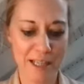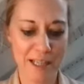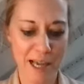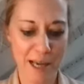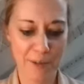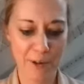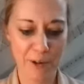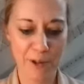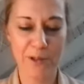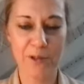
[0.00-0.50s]
I
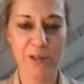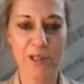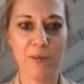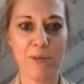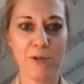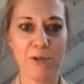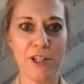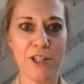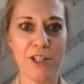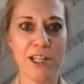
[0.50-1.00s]
personally
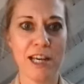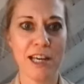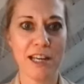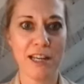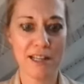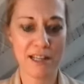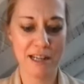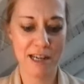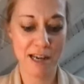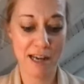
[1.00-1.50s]
appreciate
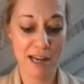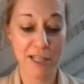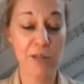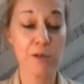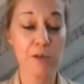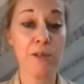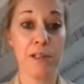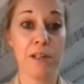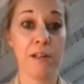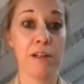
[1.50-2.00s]
it. I
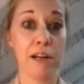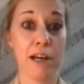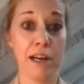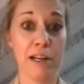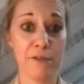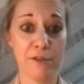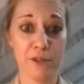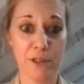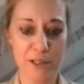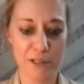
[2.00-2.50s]
use it a
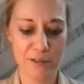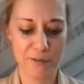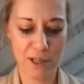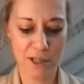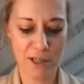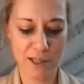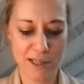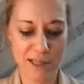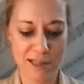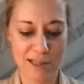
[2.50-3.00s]
lot, first of
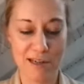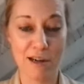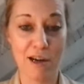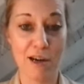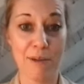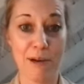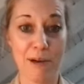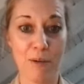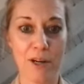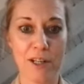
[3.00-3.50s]
all,
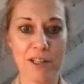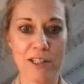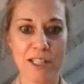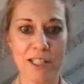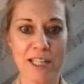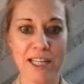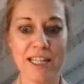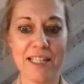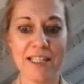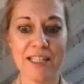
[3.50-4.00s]
on my walks and
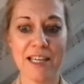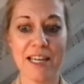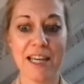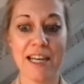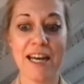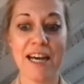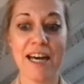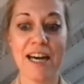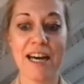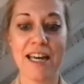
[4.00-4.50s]
hikes, and
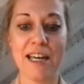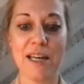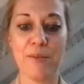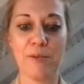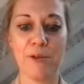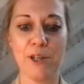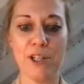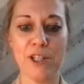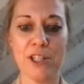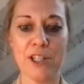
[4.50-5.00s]
I
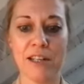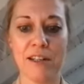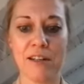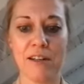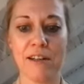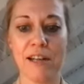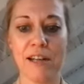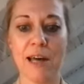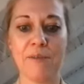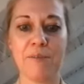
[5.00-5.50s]
appreciate it a
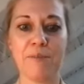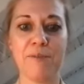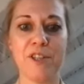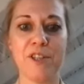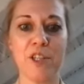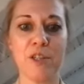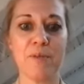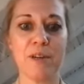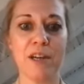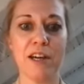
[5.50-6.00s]
lot
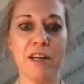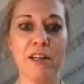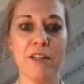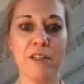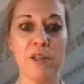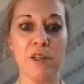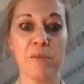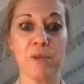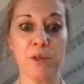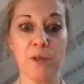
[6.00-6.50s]
just because
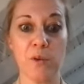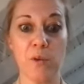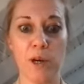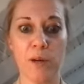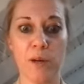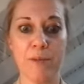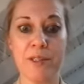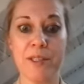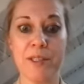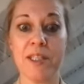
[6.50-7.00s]
it
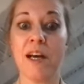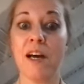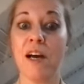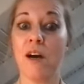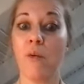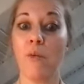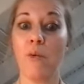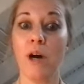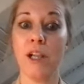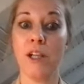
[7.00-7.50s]
absorbs
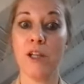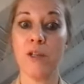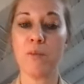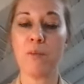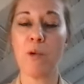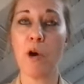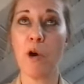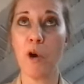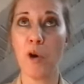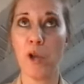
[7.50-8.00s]
while he's
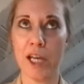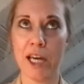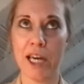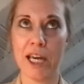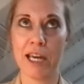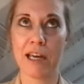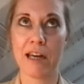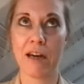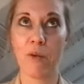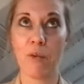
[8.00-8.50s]

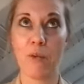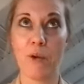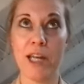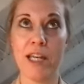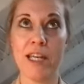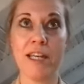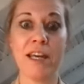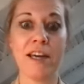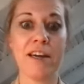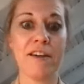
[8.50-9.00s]
pulling
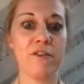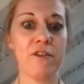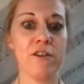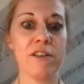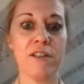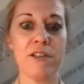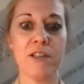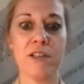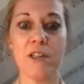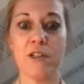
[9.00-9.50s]
whenever
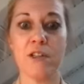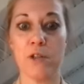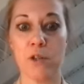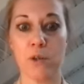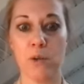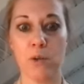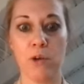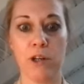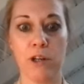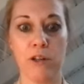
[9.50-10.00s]
he sees a
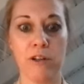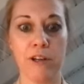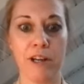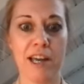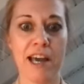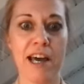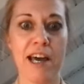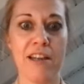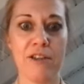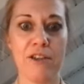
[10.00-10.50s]
squirrel or a
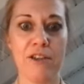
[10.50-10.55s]
cat.